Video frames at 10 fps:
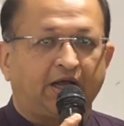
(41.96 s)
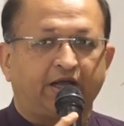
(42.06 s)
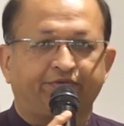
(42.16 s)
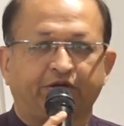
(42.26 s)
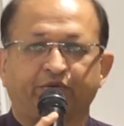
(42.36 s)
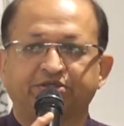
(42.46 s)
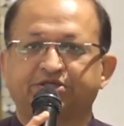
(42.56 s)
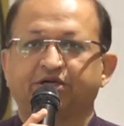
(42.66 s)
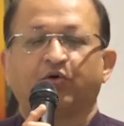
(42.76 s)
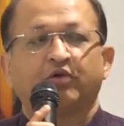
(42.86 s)
have
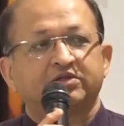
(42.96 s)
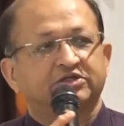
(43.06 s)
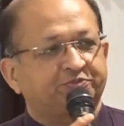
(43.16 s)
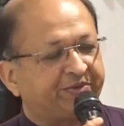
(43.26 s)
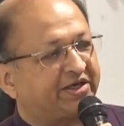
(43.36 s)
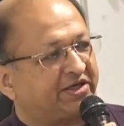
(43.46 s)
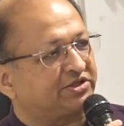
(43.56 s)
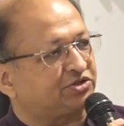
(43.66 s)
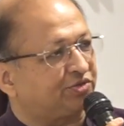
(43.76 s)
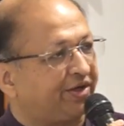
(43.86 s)
requested all the
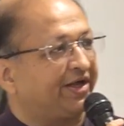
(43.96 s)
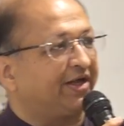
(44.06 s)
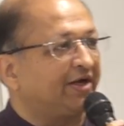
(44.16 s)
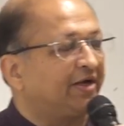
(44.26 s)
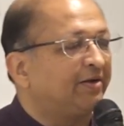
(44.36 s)
speakers today